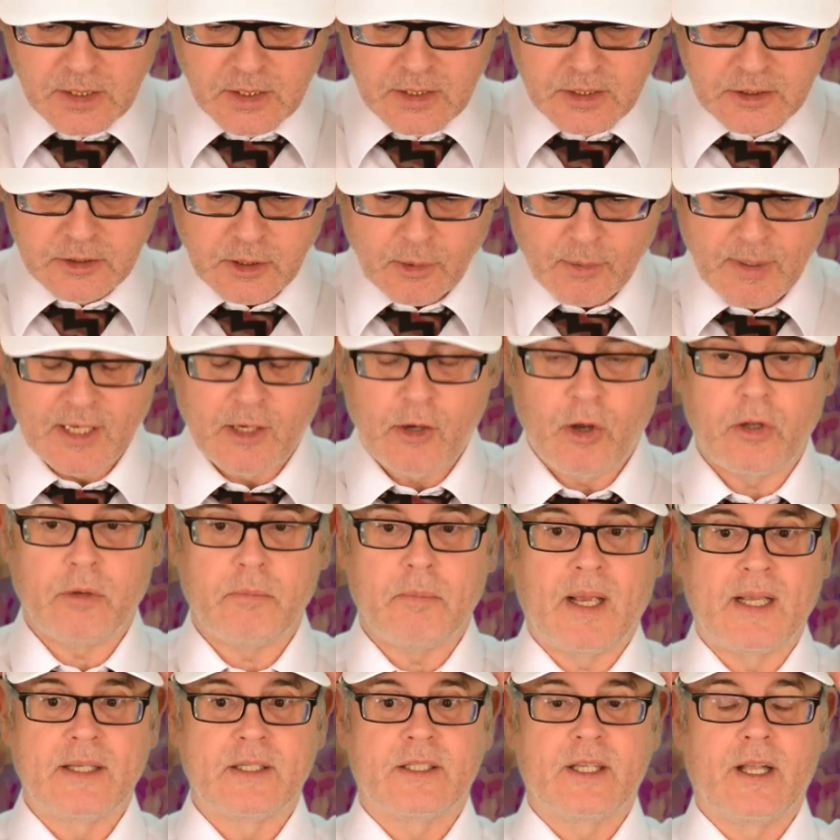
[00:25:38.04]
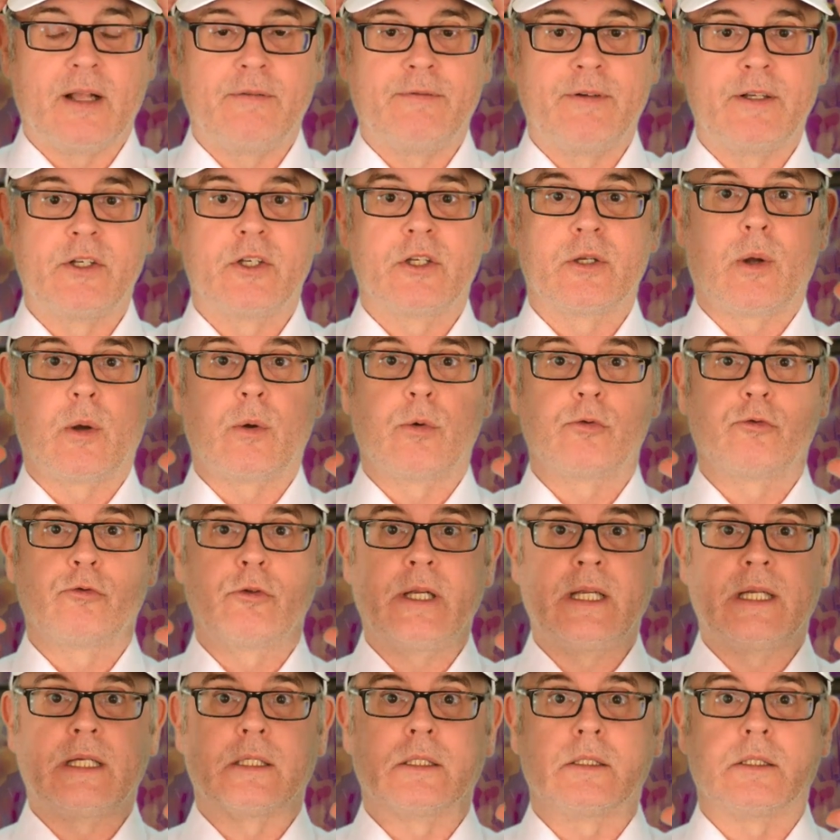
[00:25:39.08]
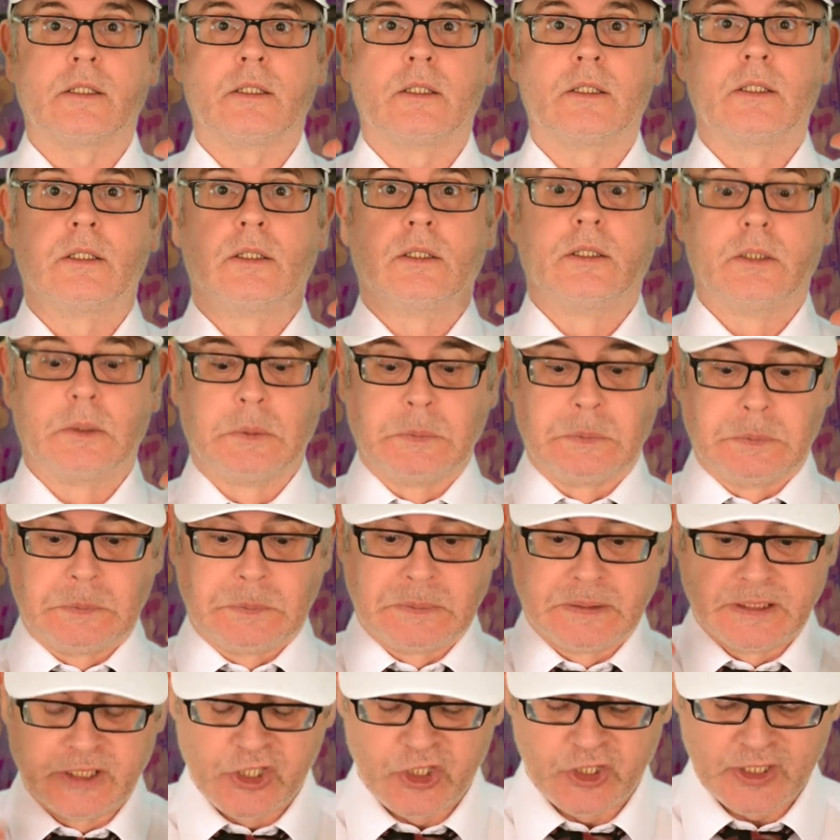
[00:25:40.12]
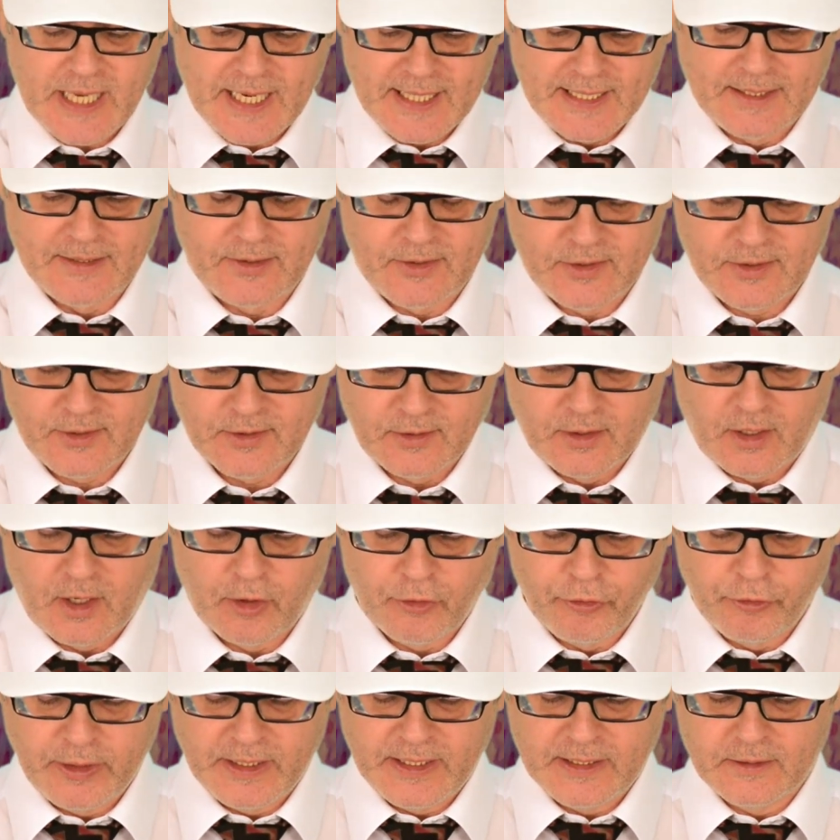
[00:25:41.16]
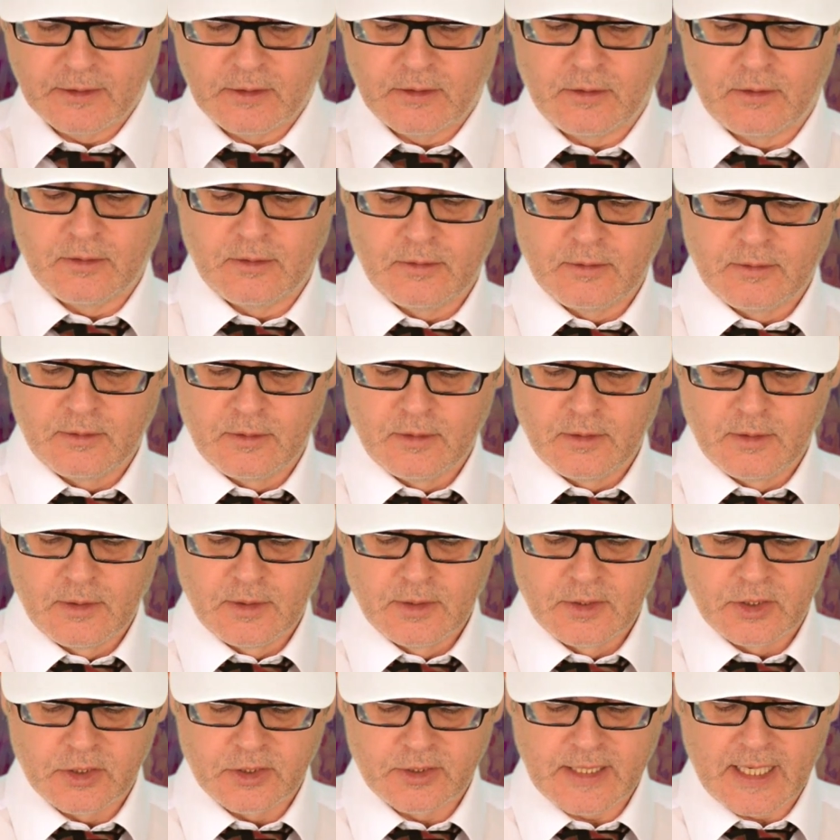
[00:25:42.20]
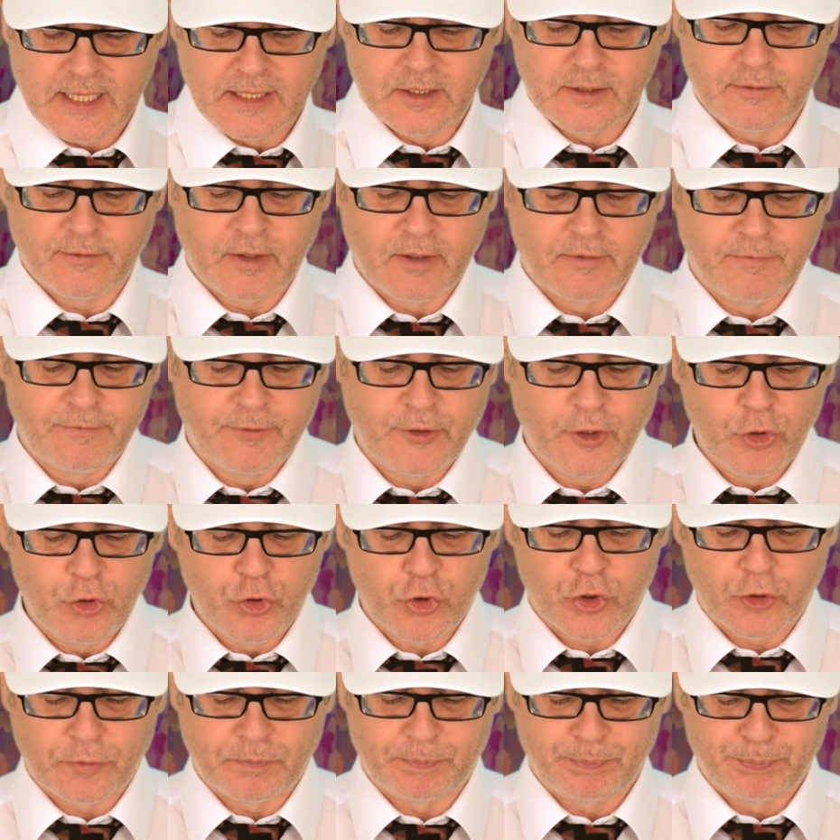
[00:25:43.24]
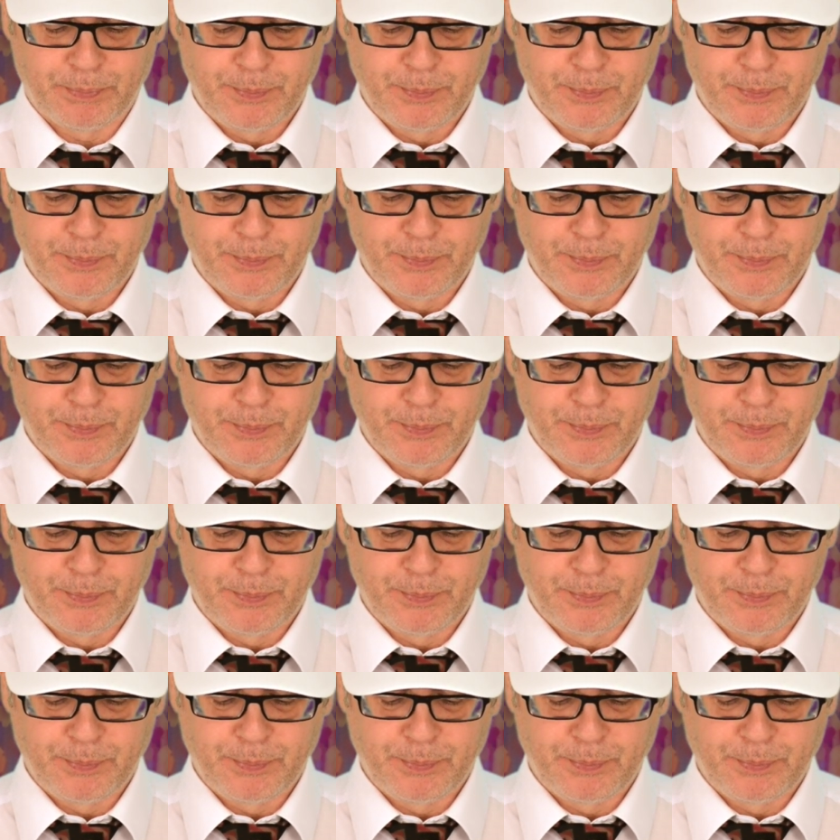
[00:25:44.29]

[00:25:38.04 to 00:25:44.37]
So I got myself into a real state of confusion.